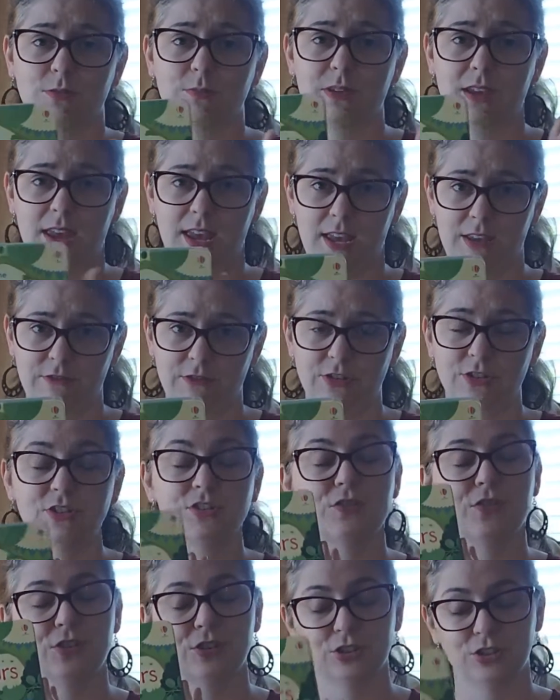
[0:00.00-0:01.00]

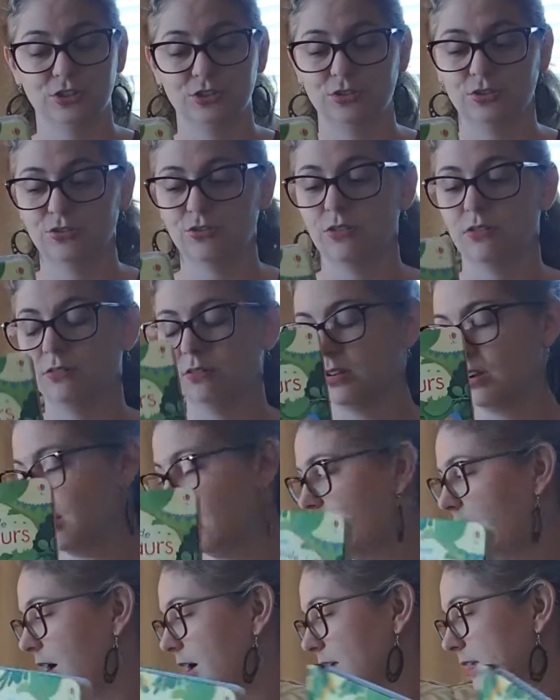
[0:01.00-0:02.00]
behaviors for a 2-year-old.
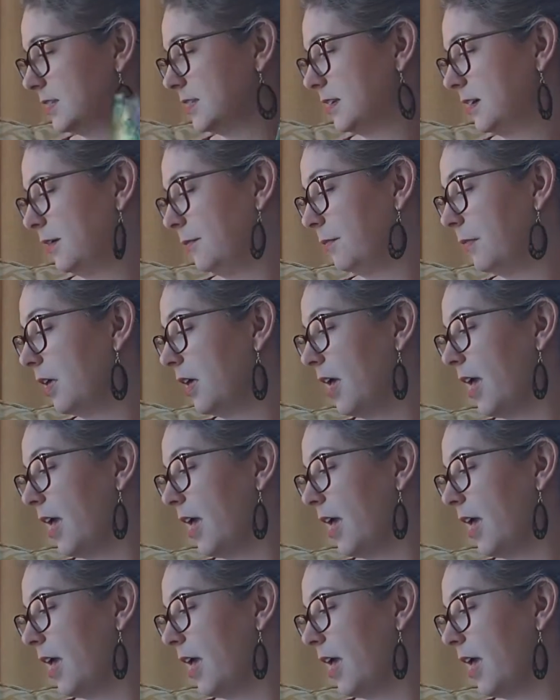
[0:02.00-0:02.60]
Awesome.